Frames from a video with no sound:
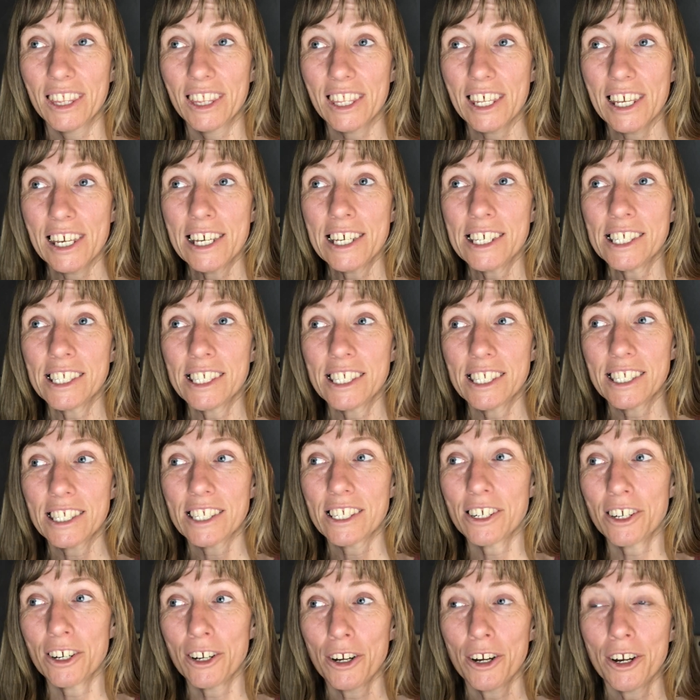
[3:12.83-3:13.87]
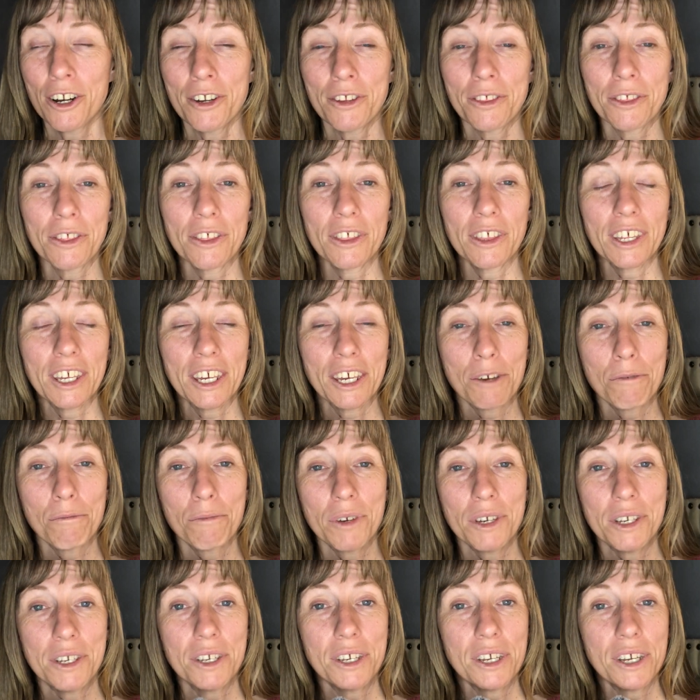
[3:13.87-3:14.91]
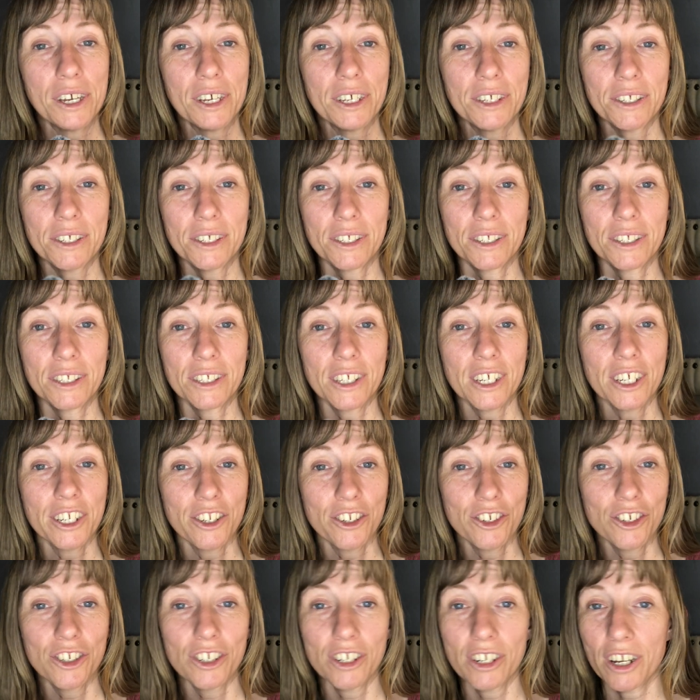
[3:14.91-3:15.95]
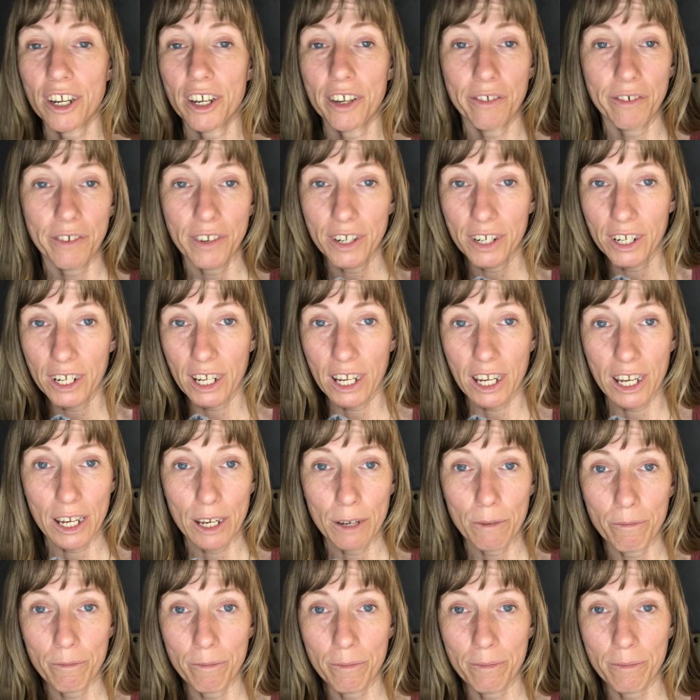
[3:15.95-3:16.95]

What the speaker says: This earth can be such a fun game.